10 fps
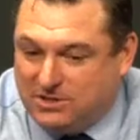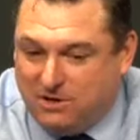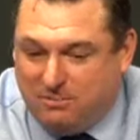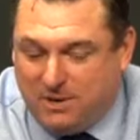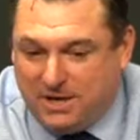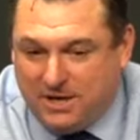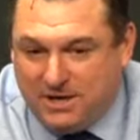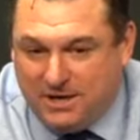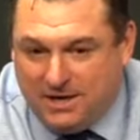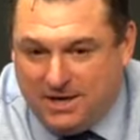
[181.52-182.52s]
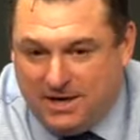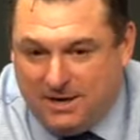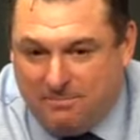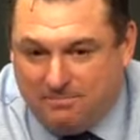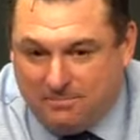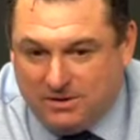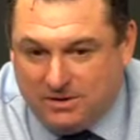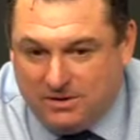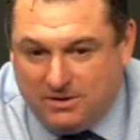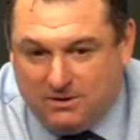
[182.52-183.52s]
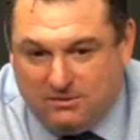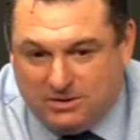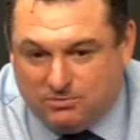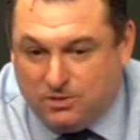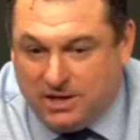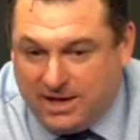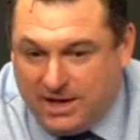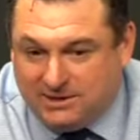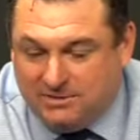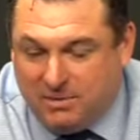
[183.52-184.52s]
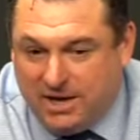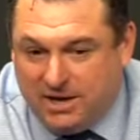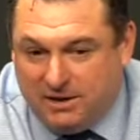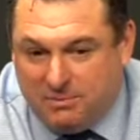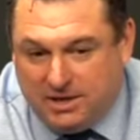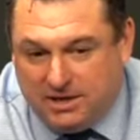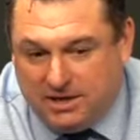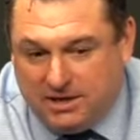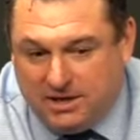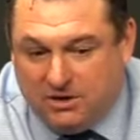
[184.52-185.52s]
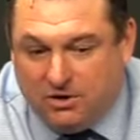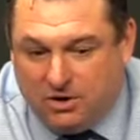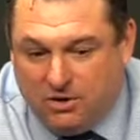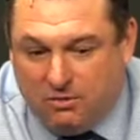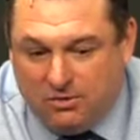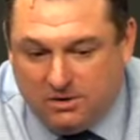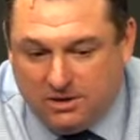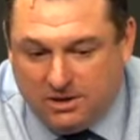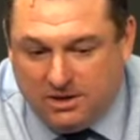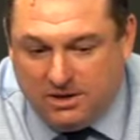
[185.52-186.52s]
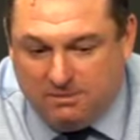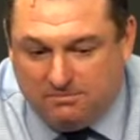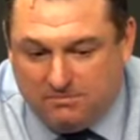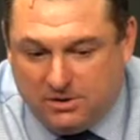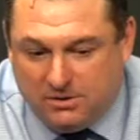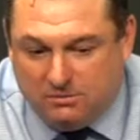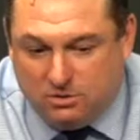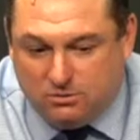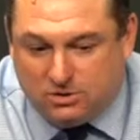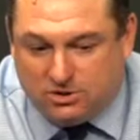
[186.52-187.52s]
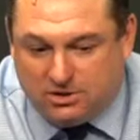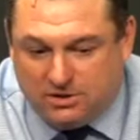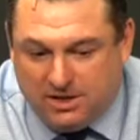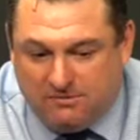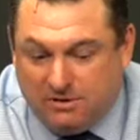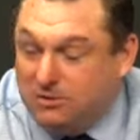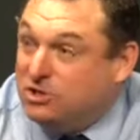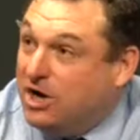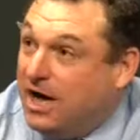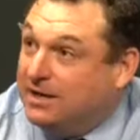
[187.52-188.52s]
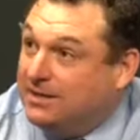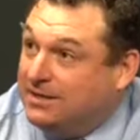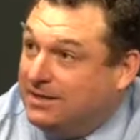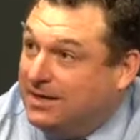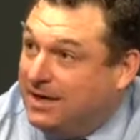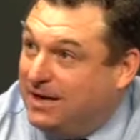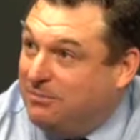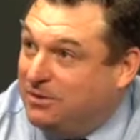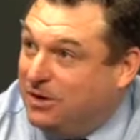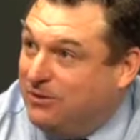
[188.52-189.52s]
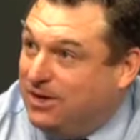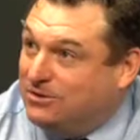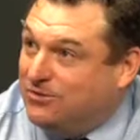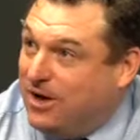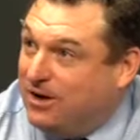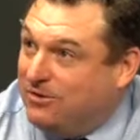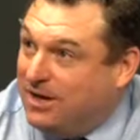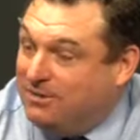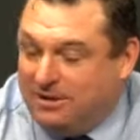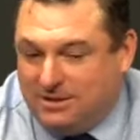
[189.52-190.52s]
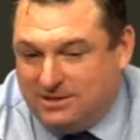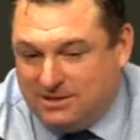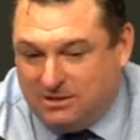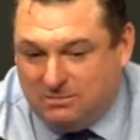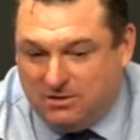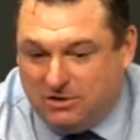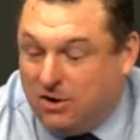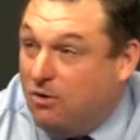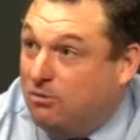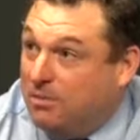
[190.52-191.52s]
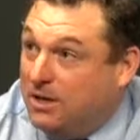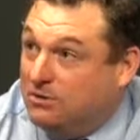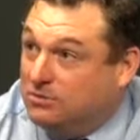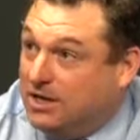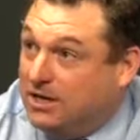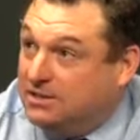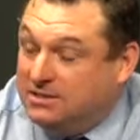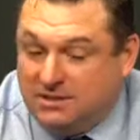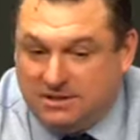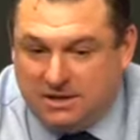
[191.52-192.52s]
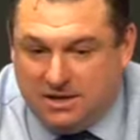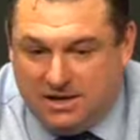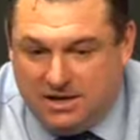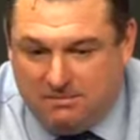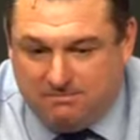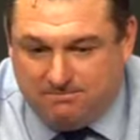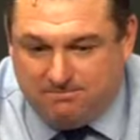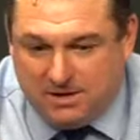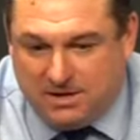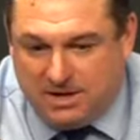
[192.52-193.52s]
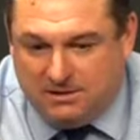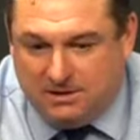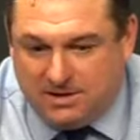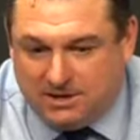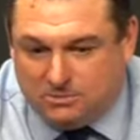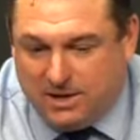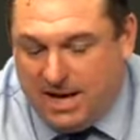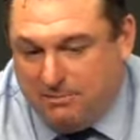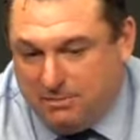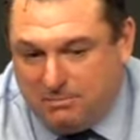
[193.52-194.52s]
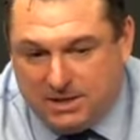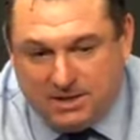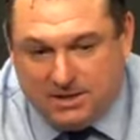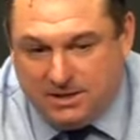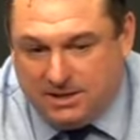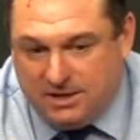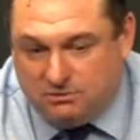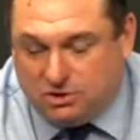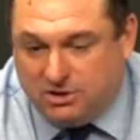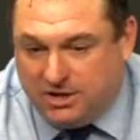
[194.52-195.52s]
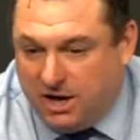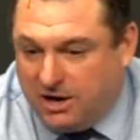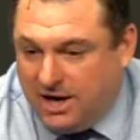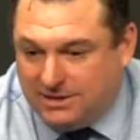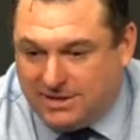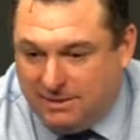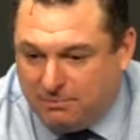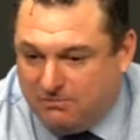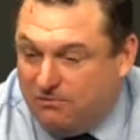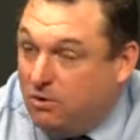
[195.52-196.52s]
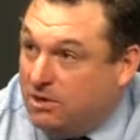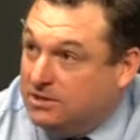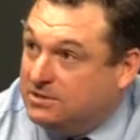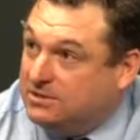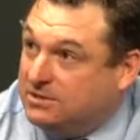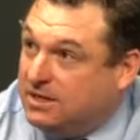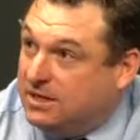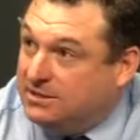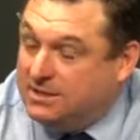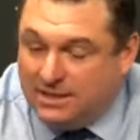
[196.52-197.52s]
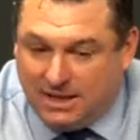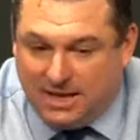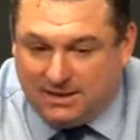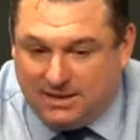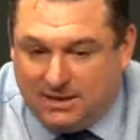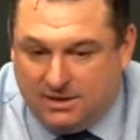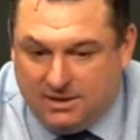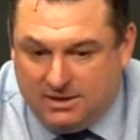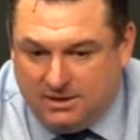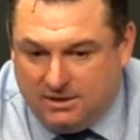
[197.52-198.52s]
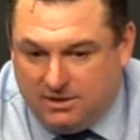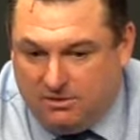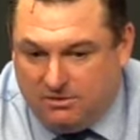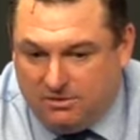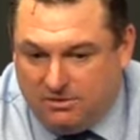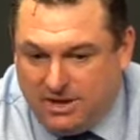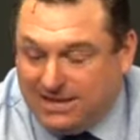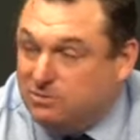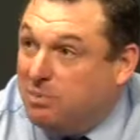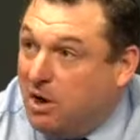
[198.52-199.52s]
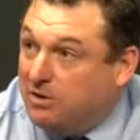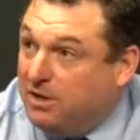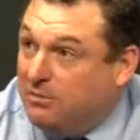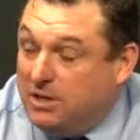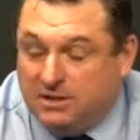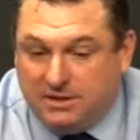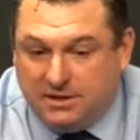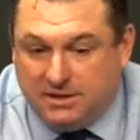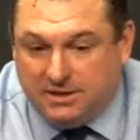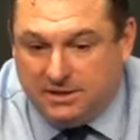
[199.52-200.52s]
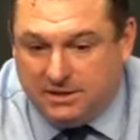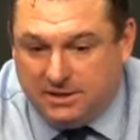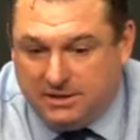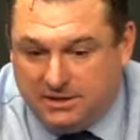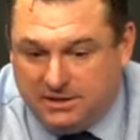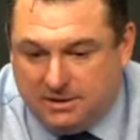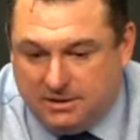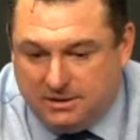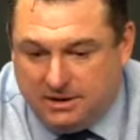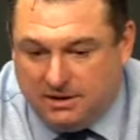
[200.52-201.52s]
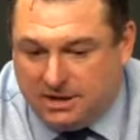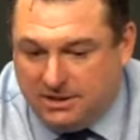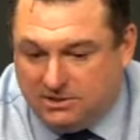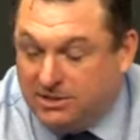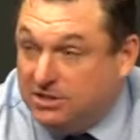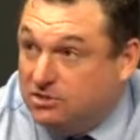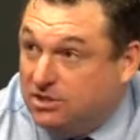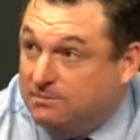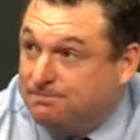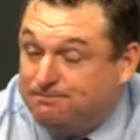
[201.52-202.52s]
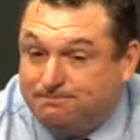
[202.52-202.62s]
scenario, but um, you know, it's really gutsy by him. And, and a year ago, um, you know, Luch gave him a shot. Um, you know, in Toronto, and I think that's a little bit of a code by those guys. Um, and I think that's what happened. But it was good that our guys kept their focus, uh, didn't let the, you know, that spark them, and uh, and uh, our guys did a nice job.